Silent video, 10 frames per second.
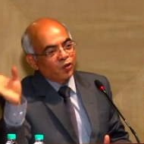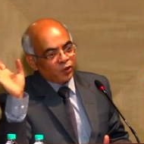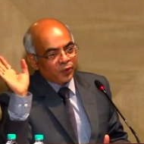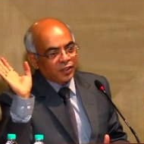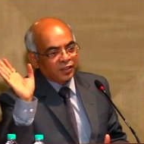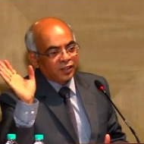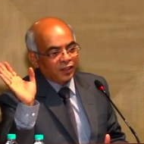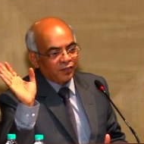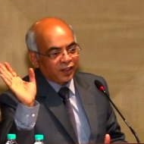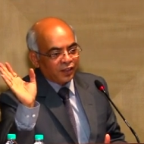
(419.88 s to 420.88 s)
occupation
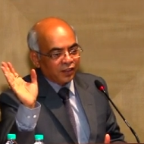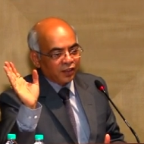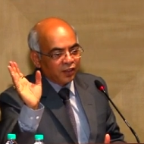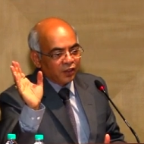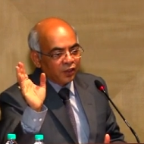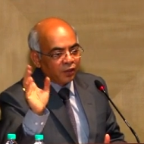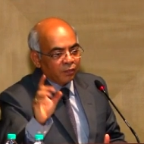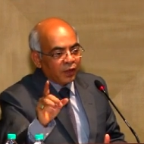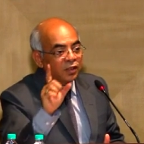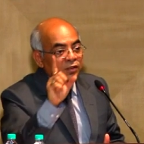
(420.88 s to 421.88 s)
certificate.
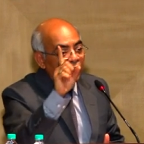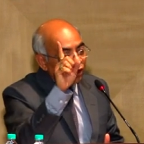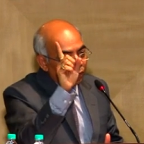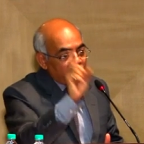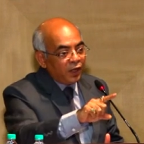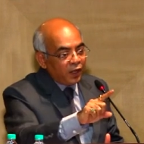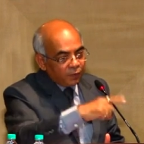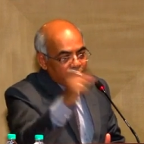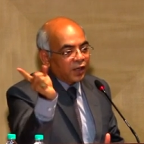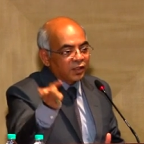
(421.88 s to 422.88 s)
But sale of
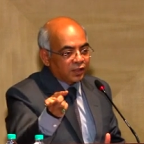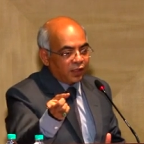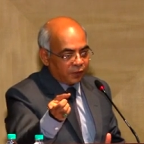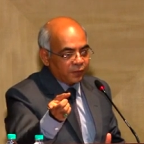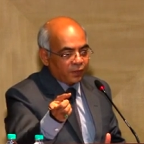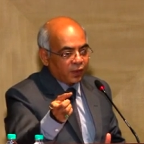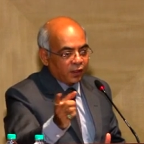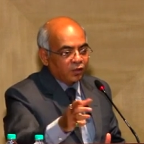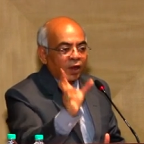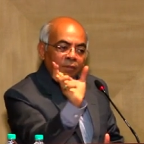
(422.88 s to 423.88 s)
building per se,
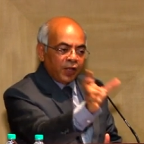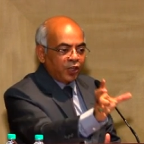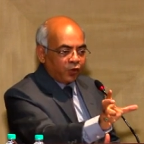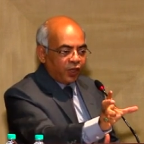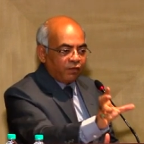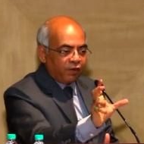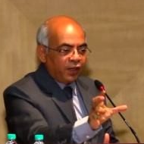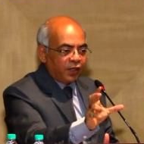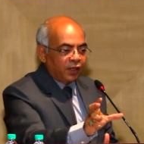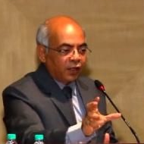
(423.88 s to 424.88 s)
so complete unit, we
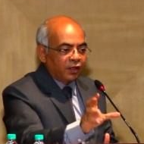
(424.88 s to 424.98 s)
will treat